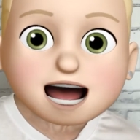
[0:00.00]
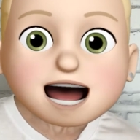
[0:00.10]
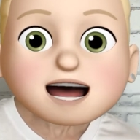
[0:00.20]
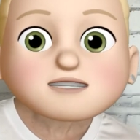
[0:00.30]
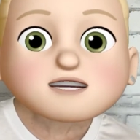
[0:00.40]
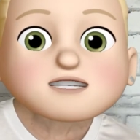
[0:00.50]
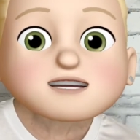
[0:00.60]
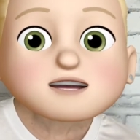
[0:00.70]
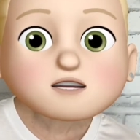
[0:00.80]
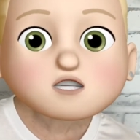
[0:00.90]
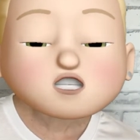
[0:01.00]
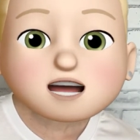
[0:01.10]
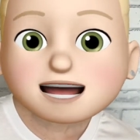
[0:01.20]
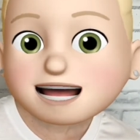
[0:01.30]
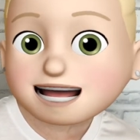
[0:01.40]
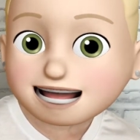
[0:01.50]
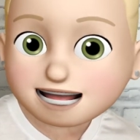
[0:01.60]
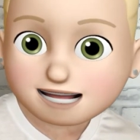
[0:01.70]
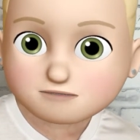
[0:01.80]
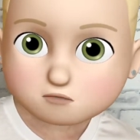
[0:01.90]
and that the letter J
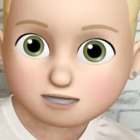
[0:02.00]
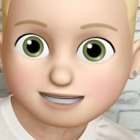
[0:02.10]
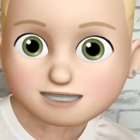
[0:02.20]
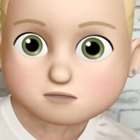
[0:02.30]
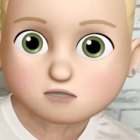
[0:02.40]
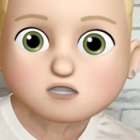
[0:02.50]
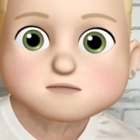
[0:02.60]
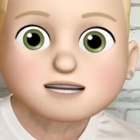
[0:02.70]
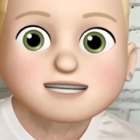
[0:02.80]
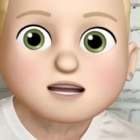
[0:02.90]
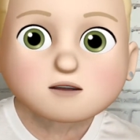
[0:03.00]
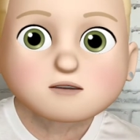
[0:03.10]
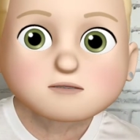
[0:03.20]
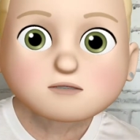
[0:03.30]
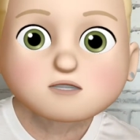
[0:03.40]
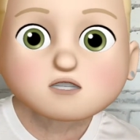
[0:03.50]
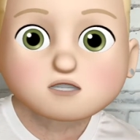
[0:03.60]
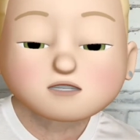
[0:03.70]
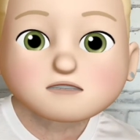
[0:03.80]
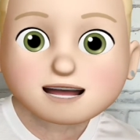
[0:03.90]
is voiced, which means that your throat
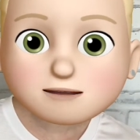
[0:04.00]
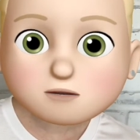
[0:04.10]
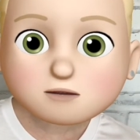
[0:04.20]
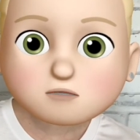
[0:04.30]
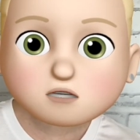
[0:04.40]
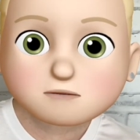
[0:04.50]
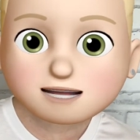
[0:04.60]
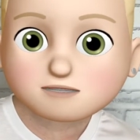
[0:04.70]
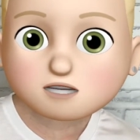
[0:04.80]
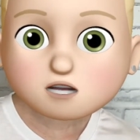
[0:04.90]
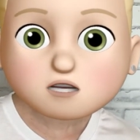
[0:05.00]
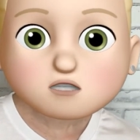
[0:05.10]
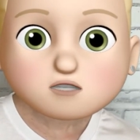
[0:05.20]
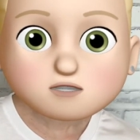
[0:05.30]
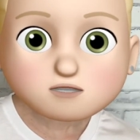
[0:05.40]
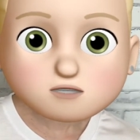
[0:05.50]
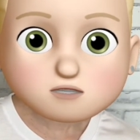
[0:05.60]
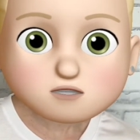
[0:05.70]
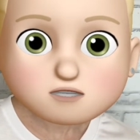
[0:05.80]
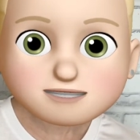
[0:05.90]
should vibrate when you make the j
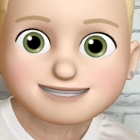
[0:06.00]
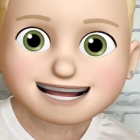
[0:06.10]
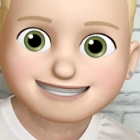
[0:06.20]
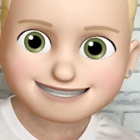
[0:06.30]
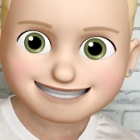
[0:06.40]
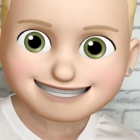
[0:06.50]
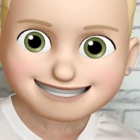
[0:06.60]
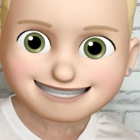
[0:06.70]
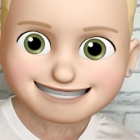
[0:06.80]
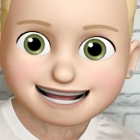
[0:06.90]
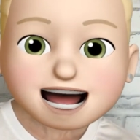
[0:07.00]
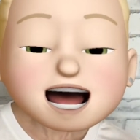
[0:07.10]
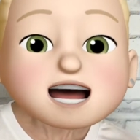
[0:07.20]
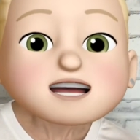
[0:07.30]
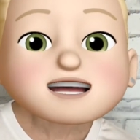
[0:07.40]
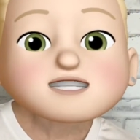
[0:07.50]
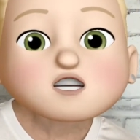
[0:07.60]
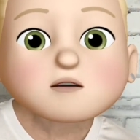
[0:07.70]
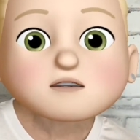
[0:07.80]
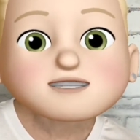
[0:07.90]
sound. Let's
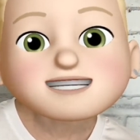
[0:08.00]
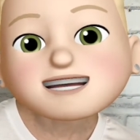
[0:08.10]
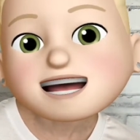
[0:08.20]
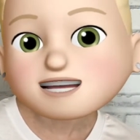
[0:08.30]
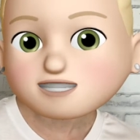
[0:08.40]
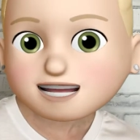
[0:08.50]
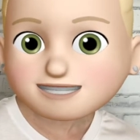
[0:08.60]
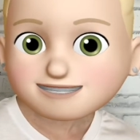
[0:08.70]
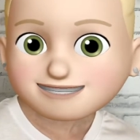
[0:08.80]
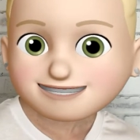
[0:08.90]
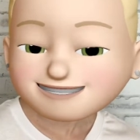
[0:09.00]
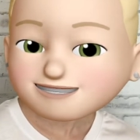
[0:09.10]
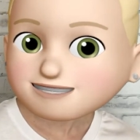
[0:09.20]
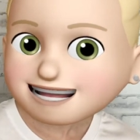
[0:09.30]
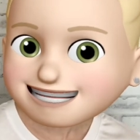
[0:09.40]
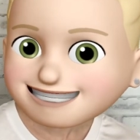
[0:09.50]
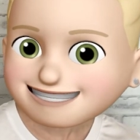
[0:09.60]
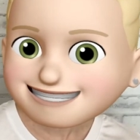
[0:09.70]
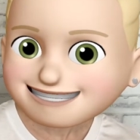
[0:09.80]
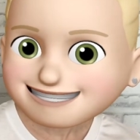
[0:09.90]
start with the C H sound. Ready?
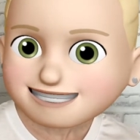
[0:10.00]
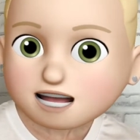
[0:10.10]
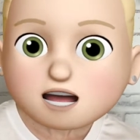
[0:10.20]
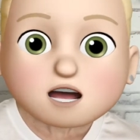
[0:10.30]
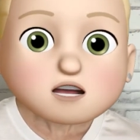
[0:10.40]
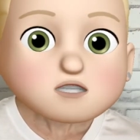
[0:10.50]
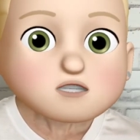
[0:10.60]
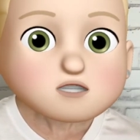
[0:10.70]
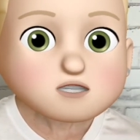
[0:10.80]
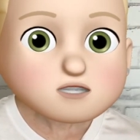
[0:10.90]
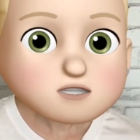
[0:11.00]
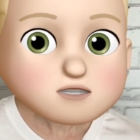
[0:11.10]
Ch.